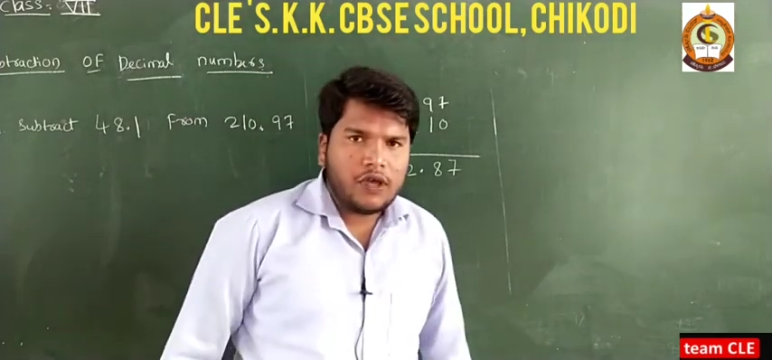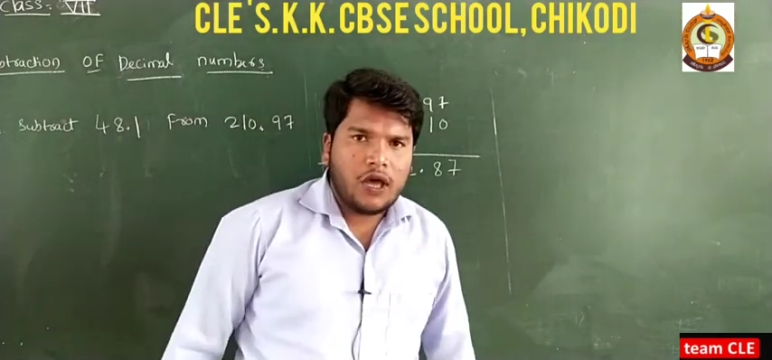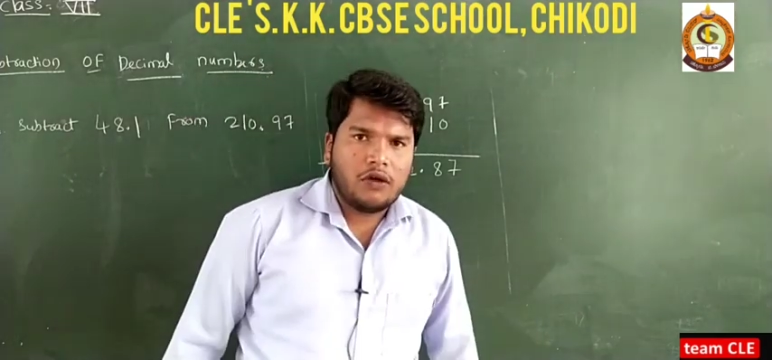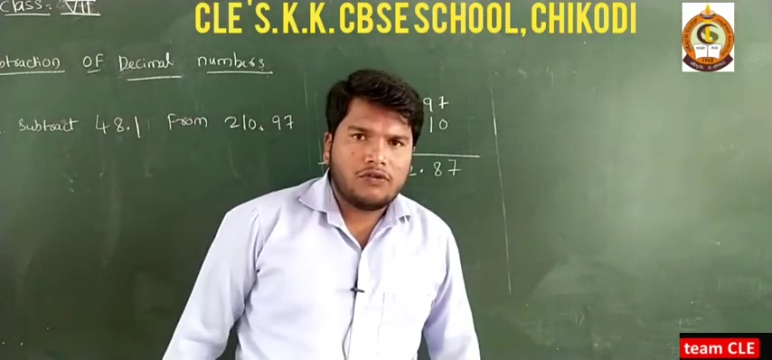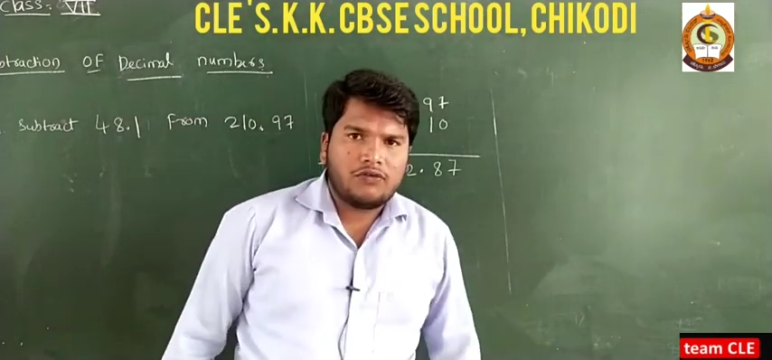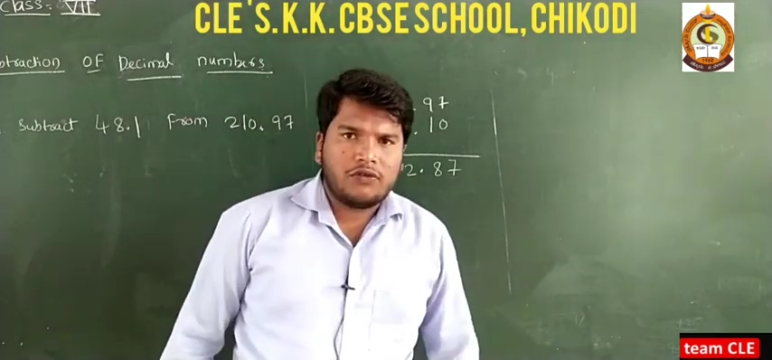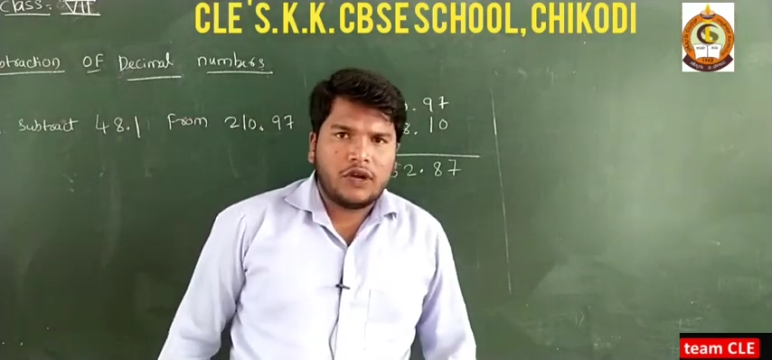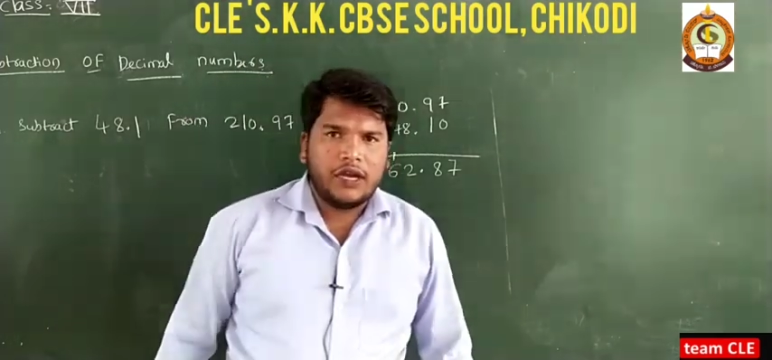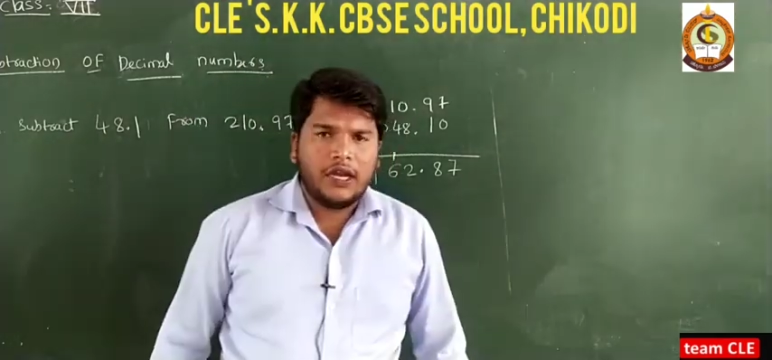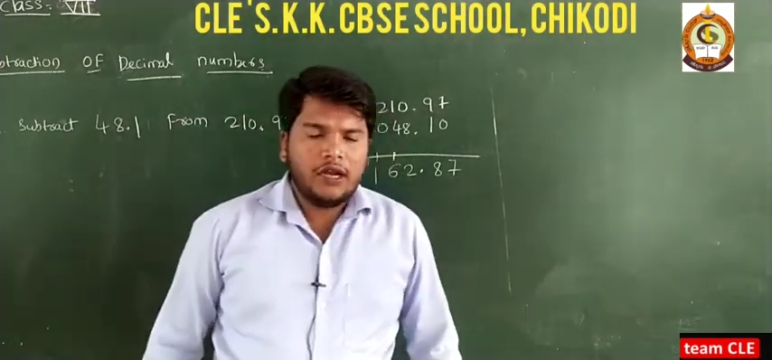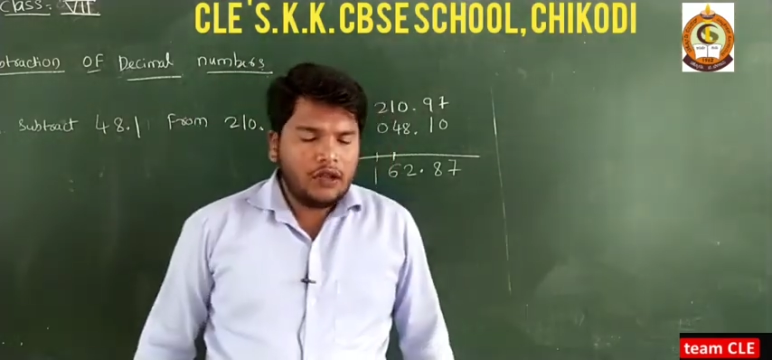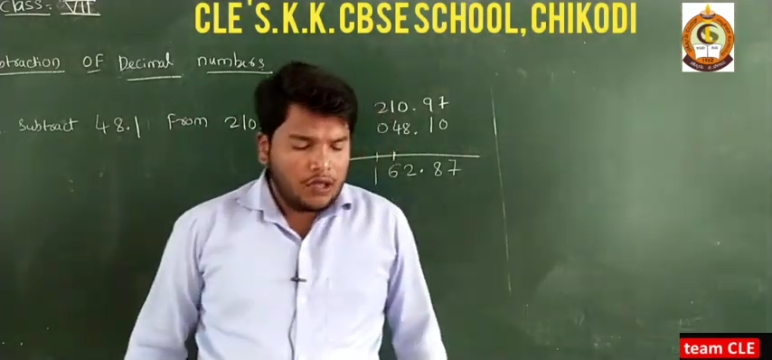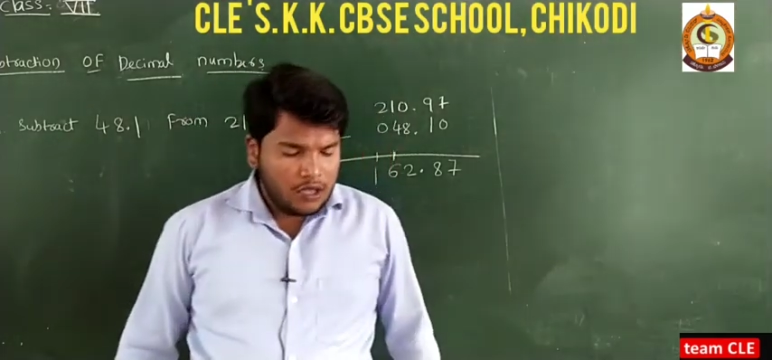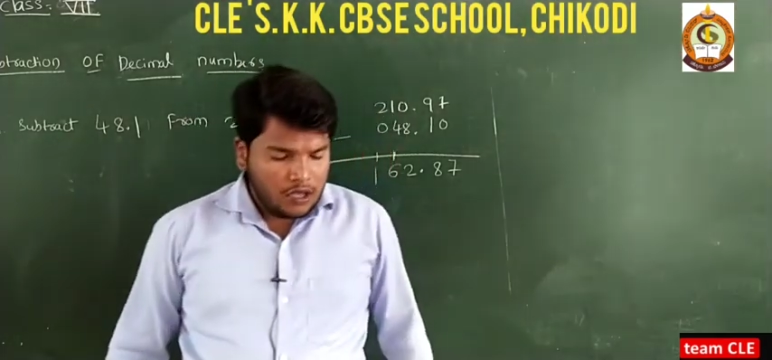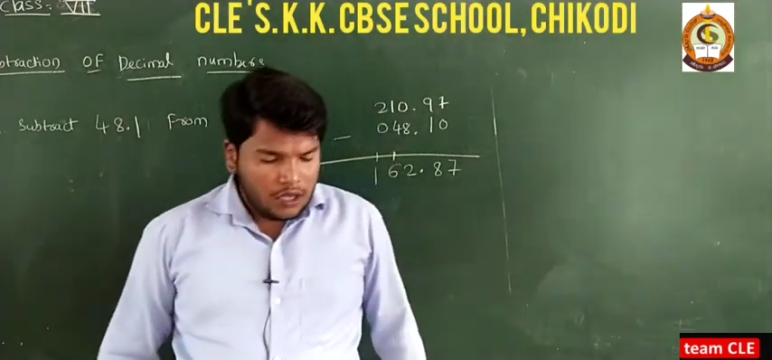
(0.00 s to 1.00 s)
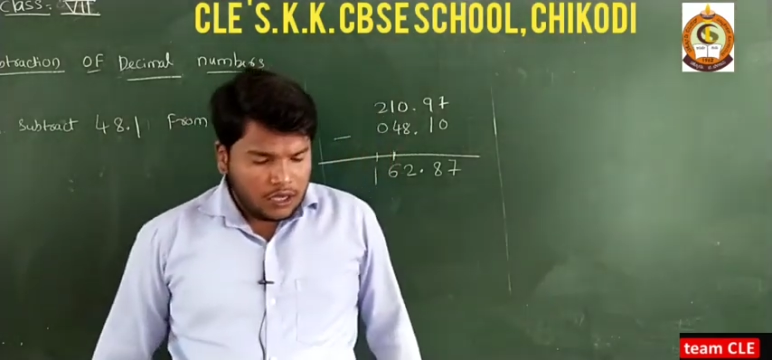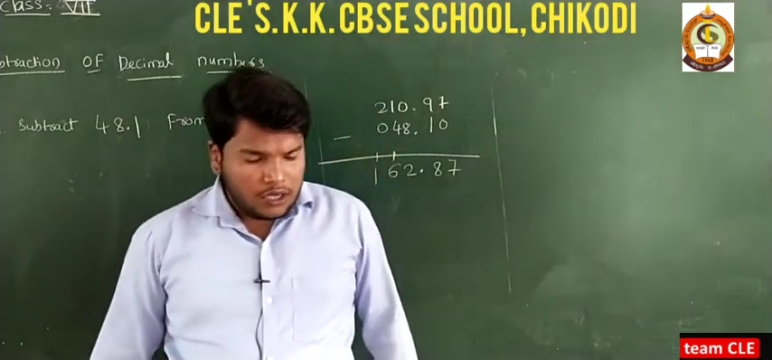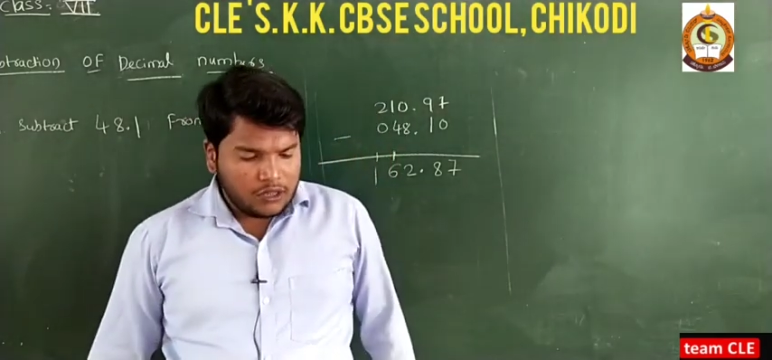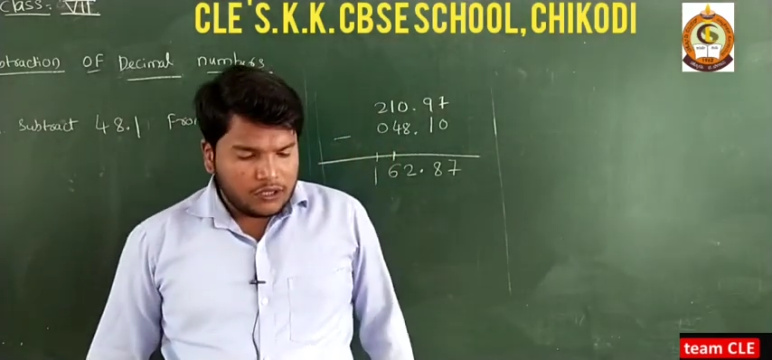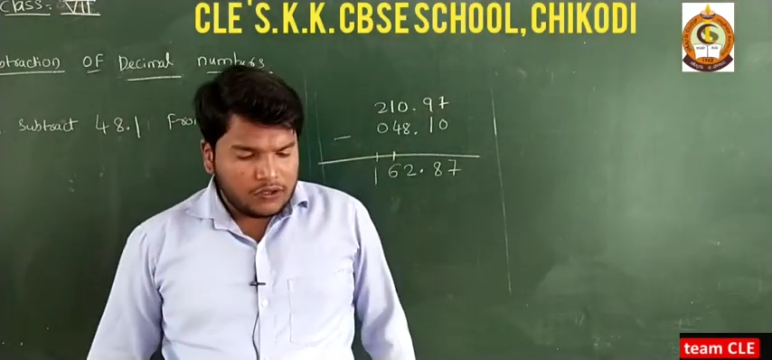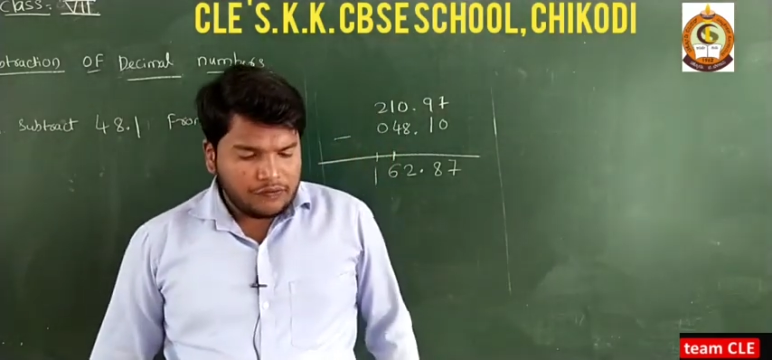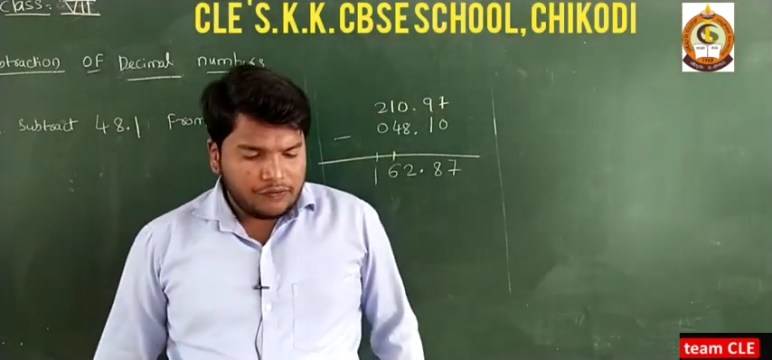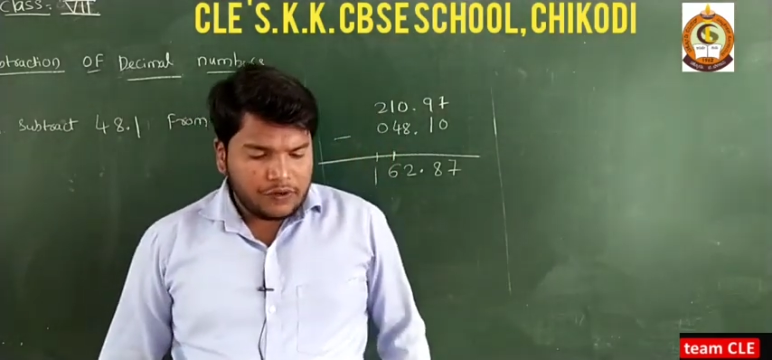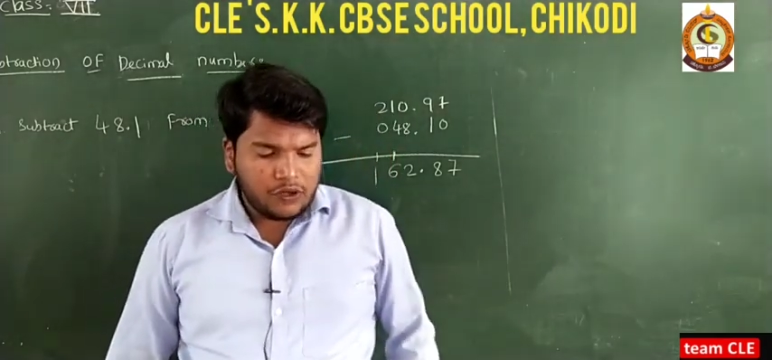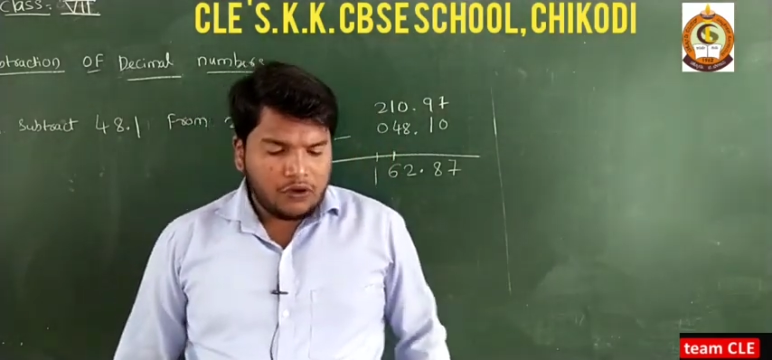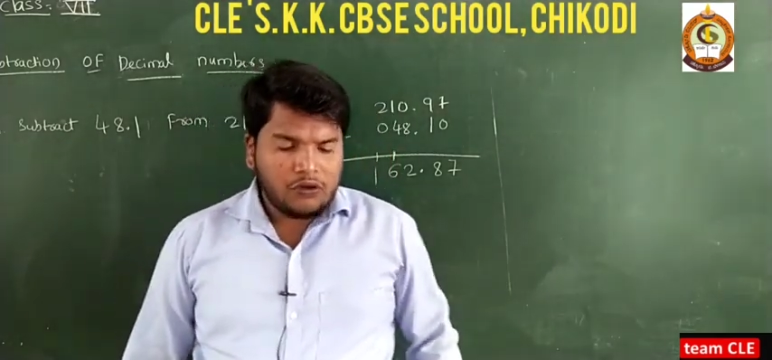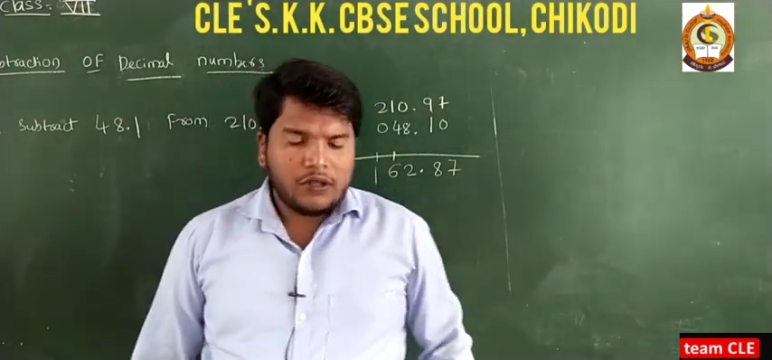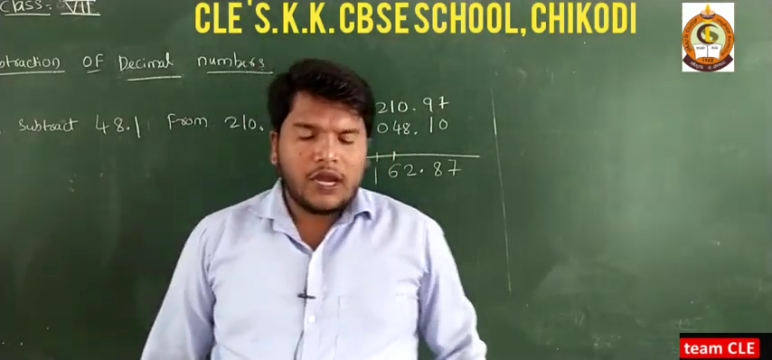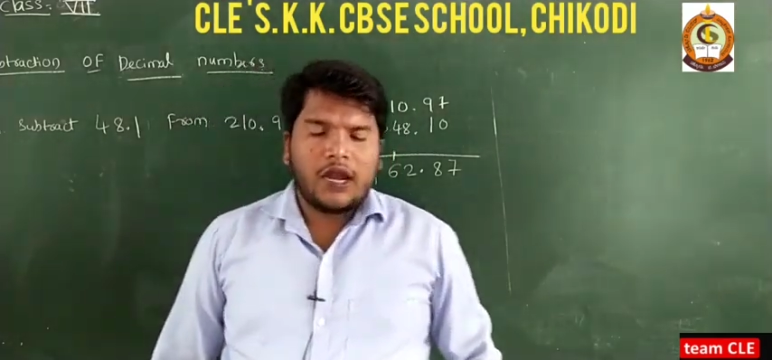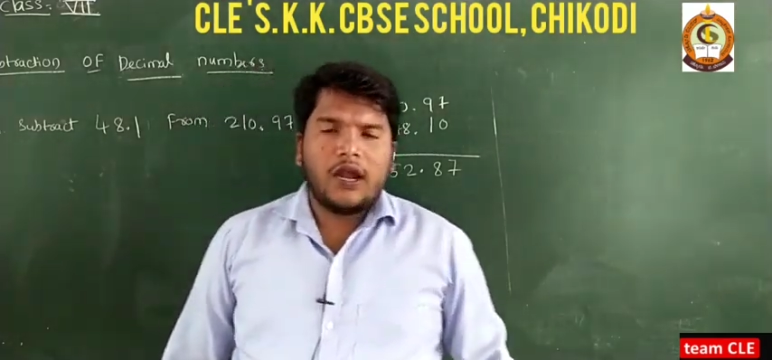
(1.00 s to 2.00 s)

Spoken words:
you have studied in this video